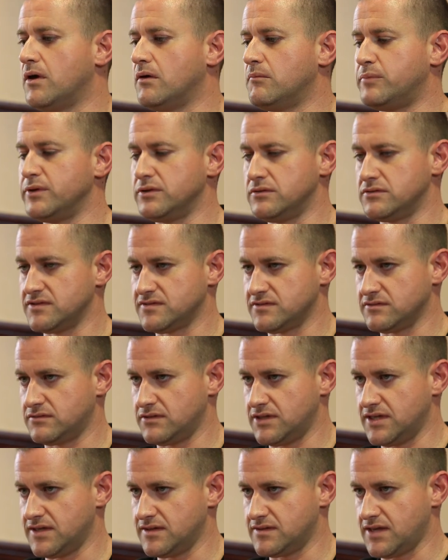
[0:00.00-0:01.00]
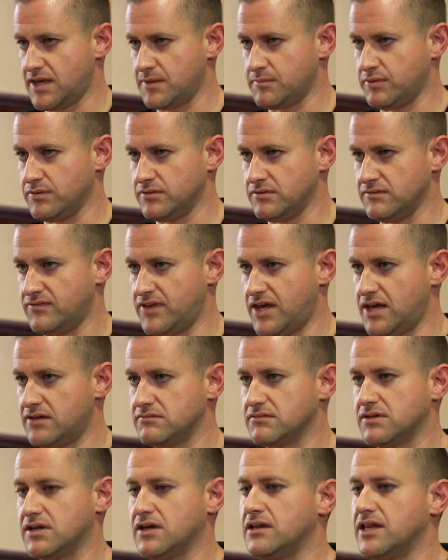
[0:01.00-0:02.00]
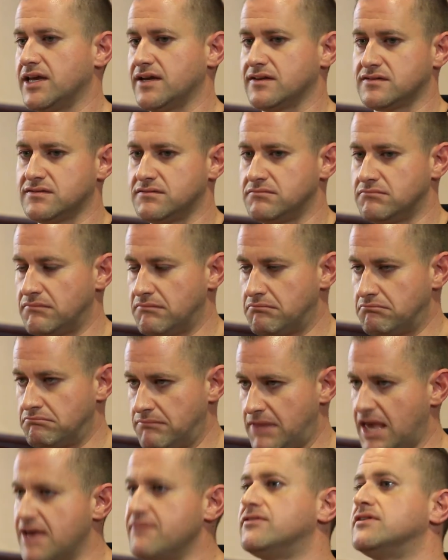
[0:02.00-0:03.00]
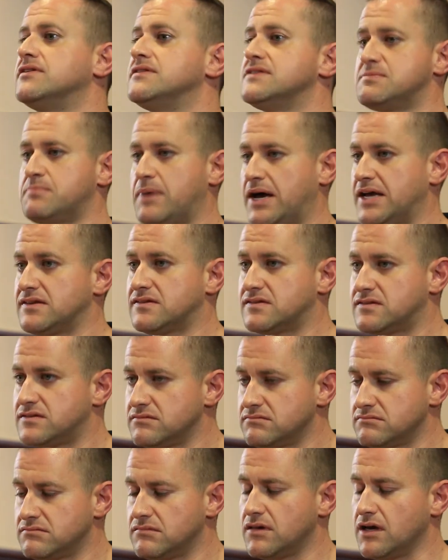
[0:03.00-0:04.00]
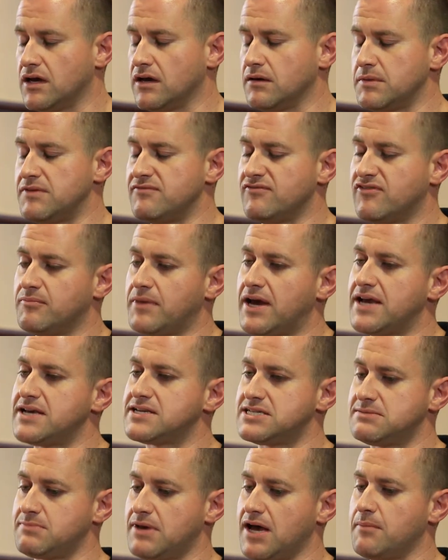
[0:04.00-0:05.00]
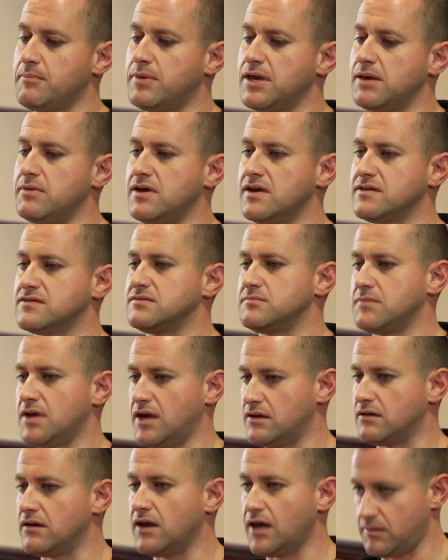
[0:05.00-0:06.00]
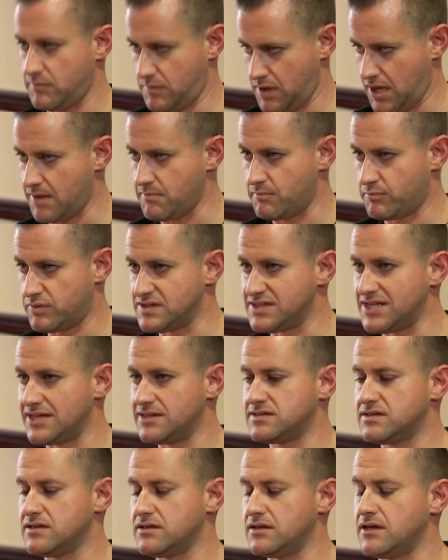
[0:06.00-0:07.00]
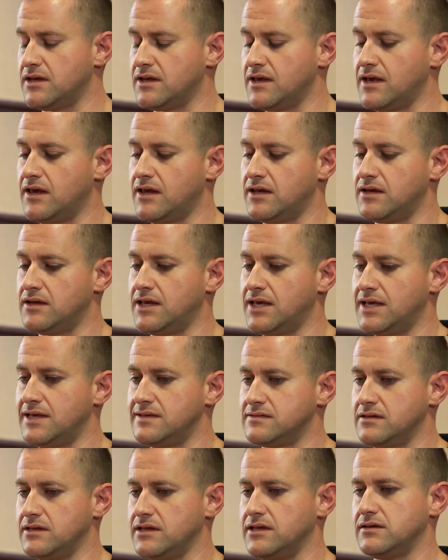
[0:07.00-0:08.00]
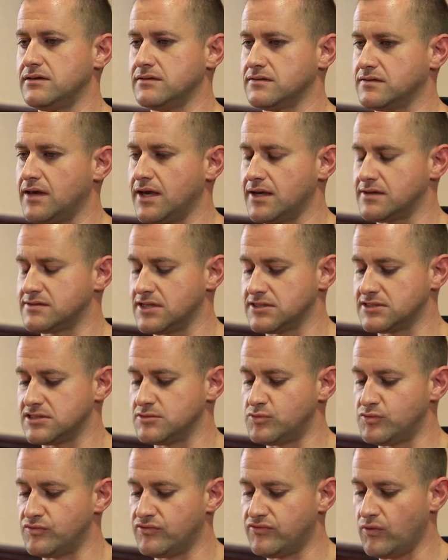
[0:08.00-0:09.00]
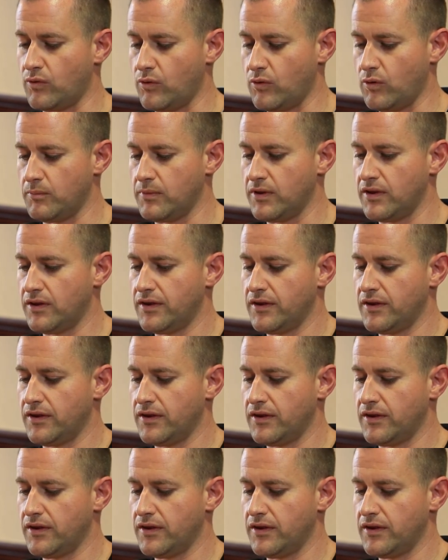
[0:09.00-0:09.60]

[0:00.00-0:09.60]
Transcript: Bild is a good example of that. Collects evidence-based information about PBS and presents it in an easily accessible form.